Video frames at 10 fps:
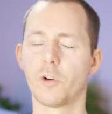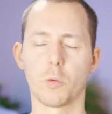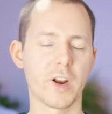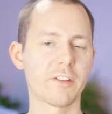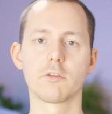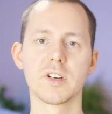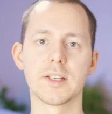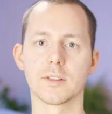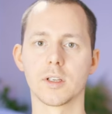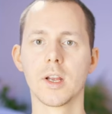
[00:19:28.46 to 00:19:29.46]
for whatever
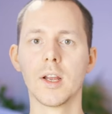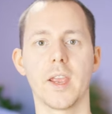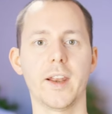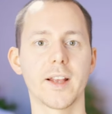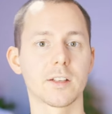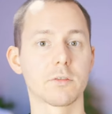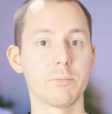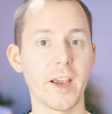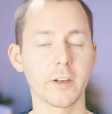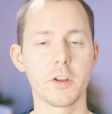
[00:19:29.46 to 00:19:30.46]
reason. And as a
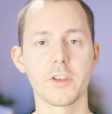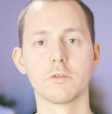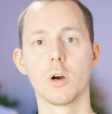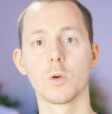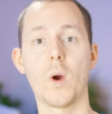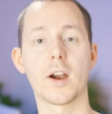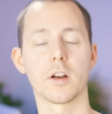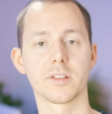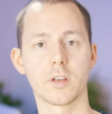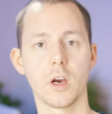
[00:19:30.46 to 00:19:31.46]
reminder, the Rode Wireless